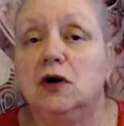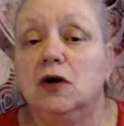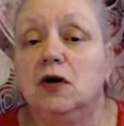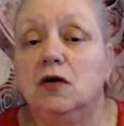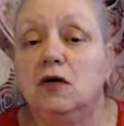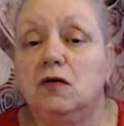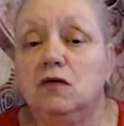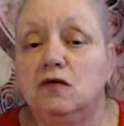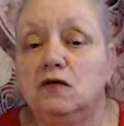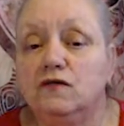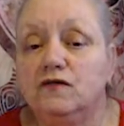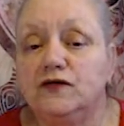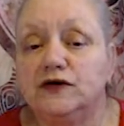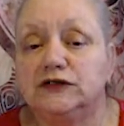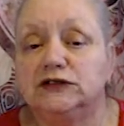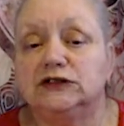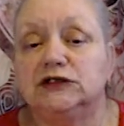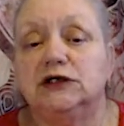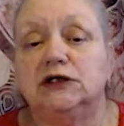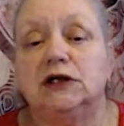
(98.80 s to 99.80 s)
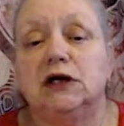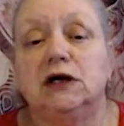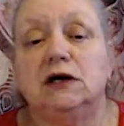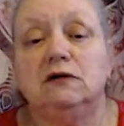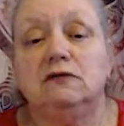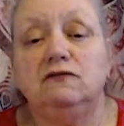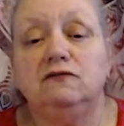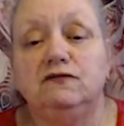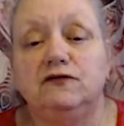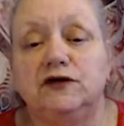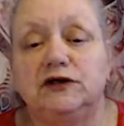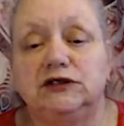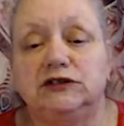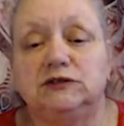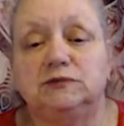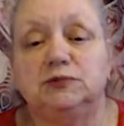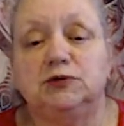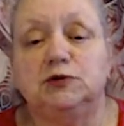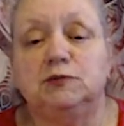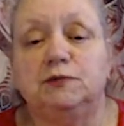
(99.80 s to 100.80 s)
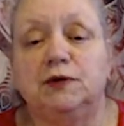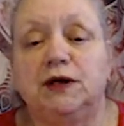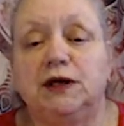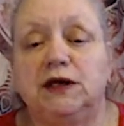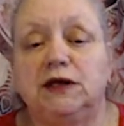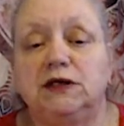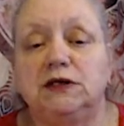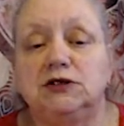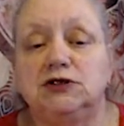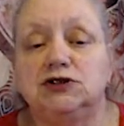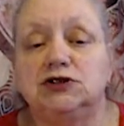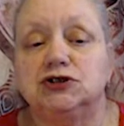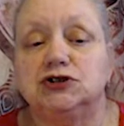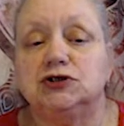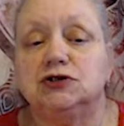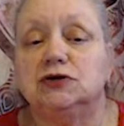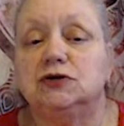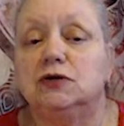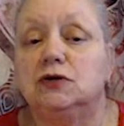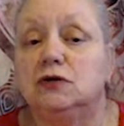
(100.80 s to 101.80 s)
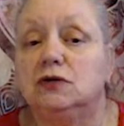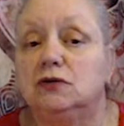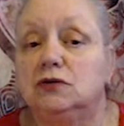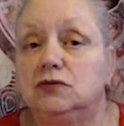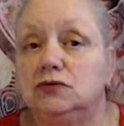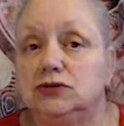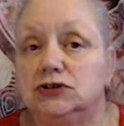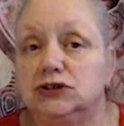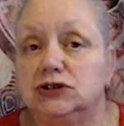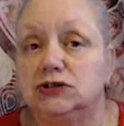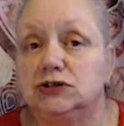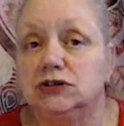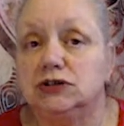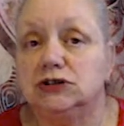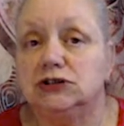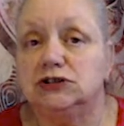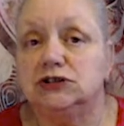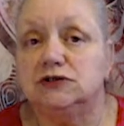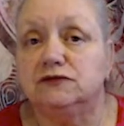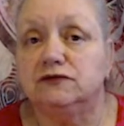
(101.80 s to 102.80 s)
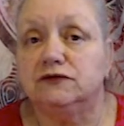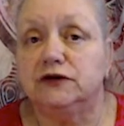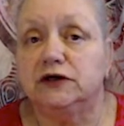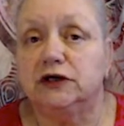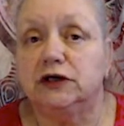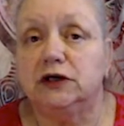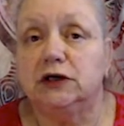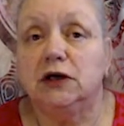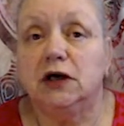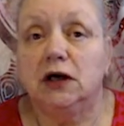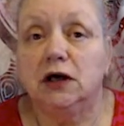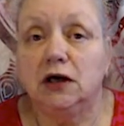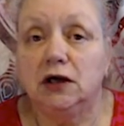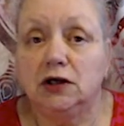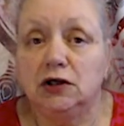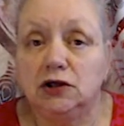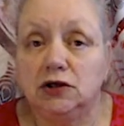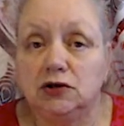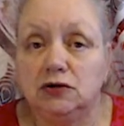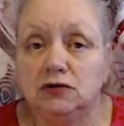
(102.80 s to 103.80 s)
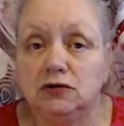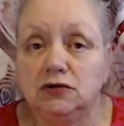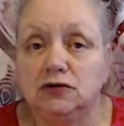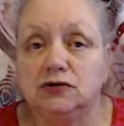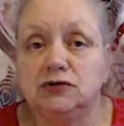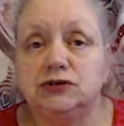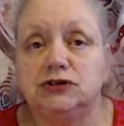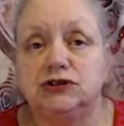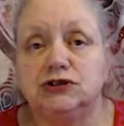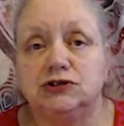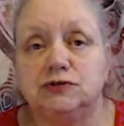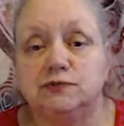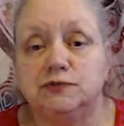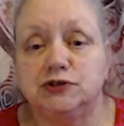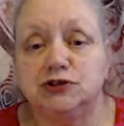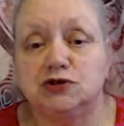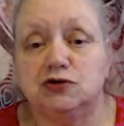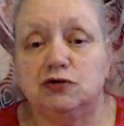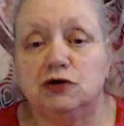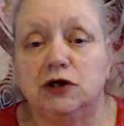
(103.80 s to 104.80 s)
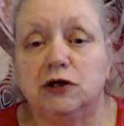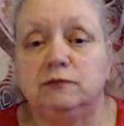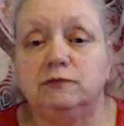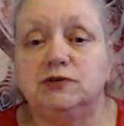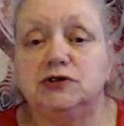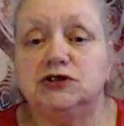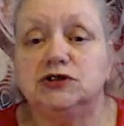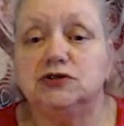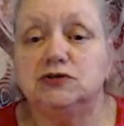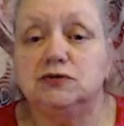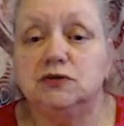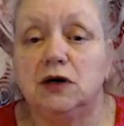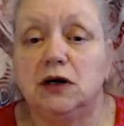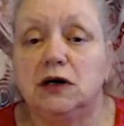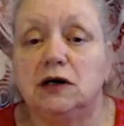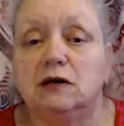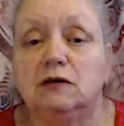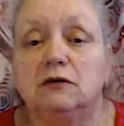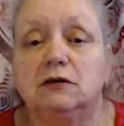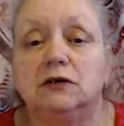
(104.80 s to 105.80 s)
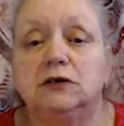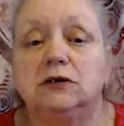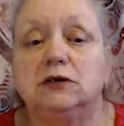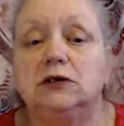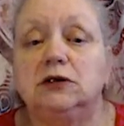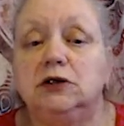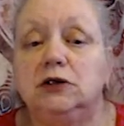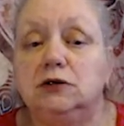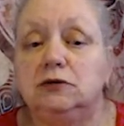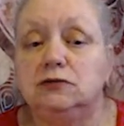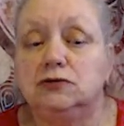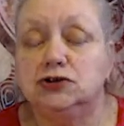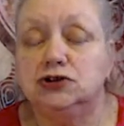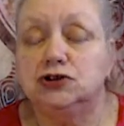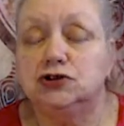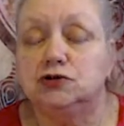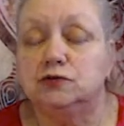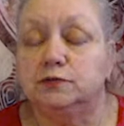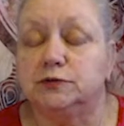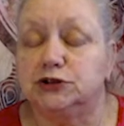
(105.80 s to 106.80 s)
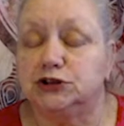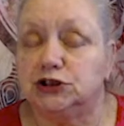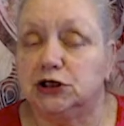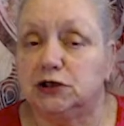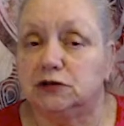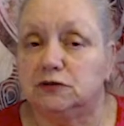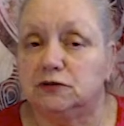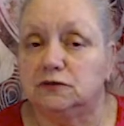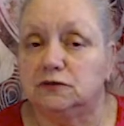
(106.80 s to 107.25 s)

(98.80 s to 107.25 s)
or visit our Facebook page. Alternatively, you could subscribe to our YouTube channel.